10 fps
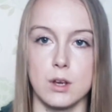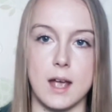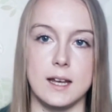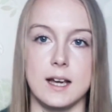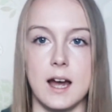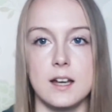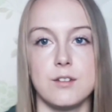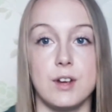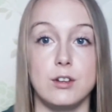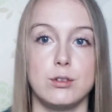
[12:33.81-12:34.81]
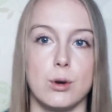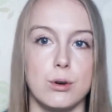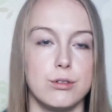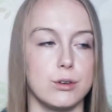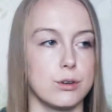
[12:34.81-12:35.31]
any kind of a
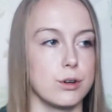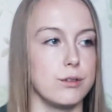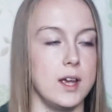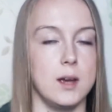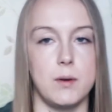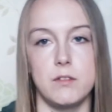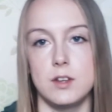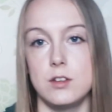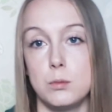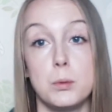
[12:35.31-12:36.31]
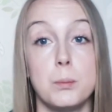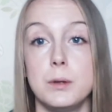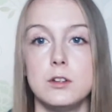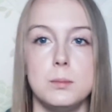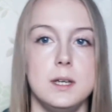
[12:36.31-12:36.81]
social career, whether this is
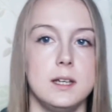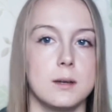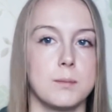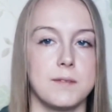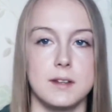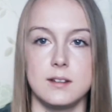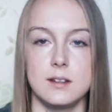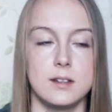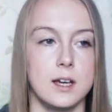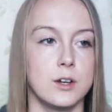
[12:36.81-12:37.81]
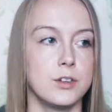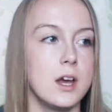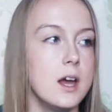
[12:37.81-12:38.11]
public speaking, whether this is sales.